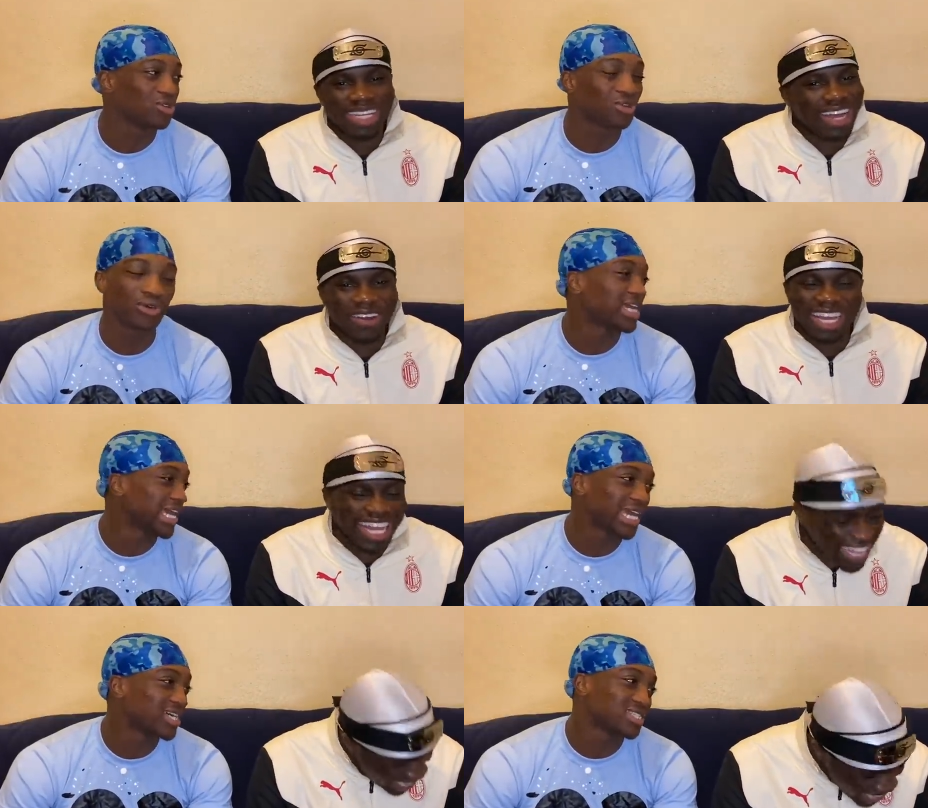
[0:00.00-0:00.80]
Speaker 1: with that. Don't
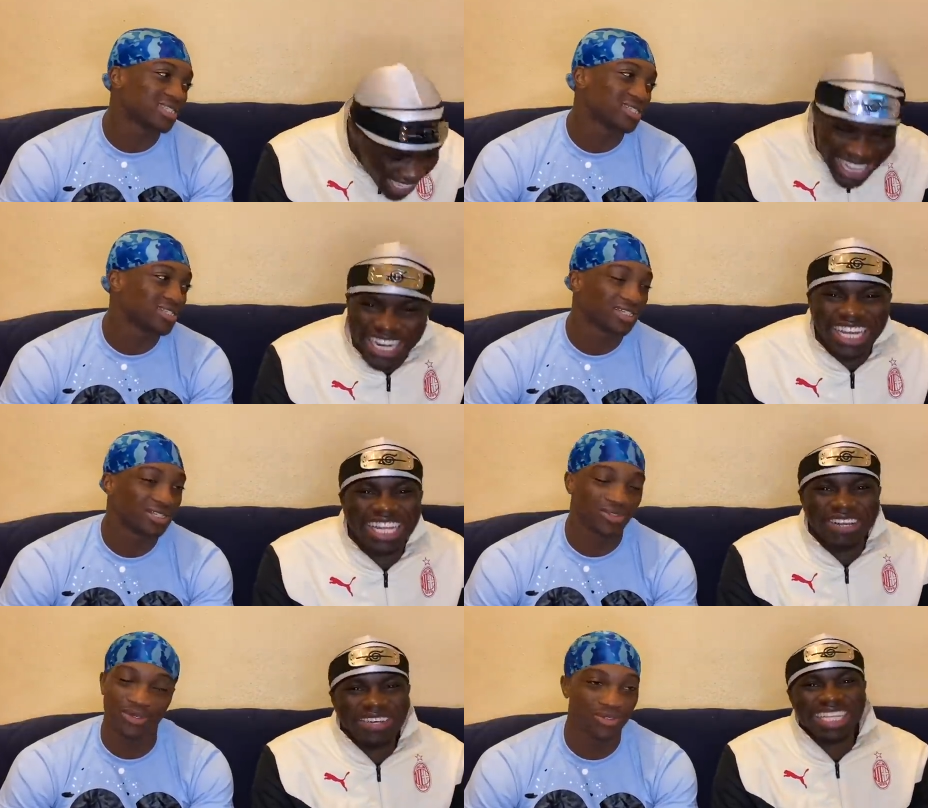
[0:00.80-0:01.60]
get gas.
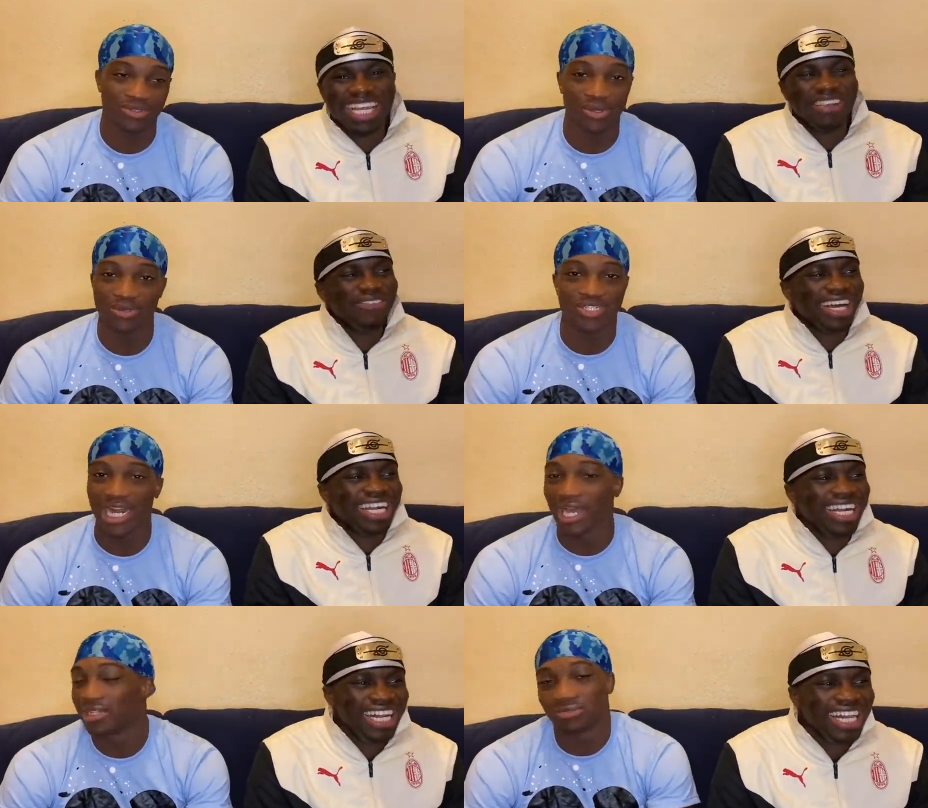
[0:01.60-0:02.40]
That was there, Don't
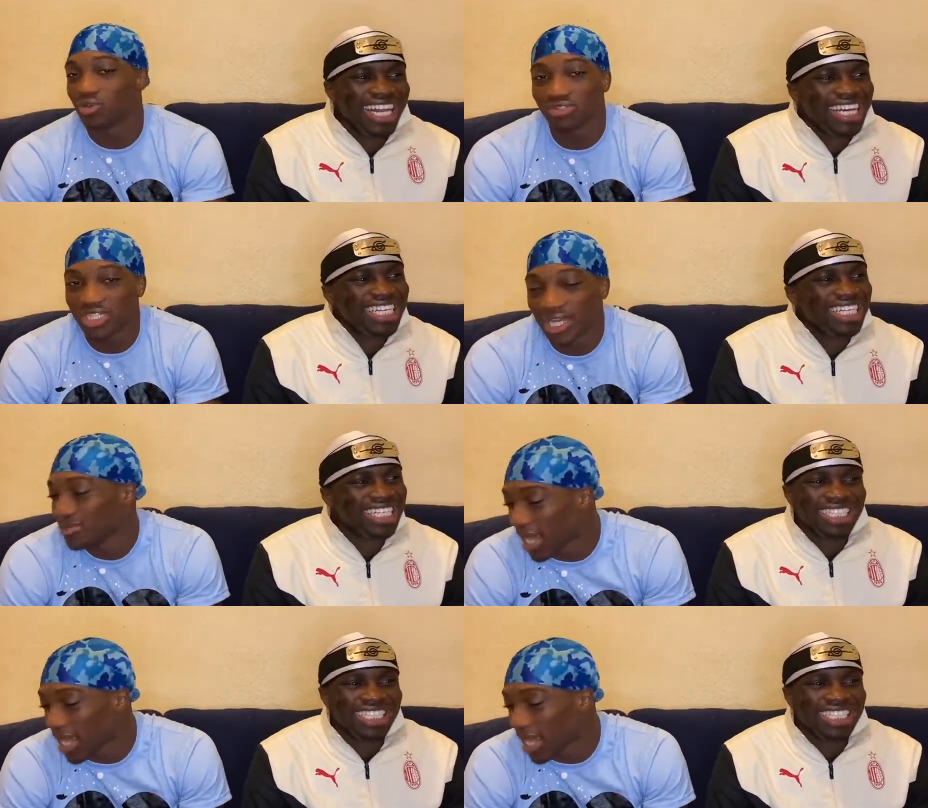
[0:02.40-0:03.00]
try... Don't try...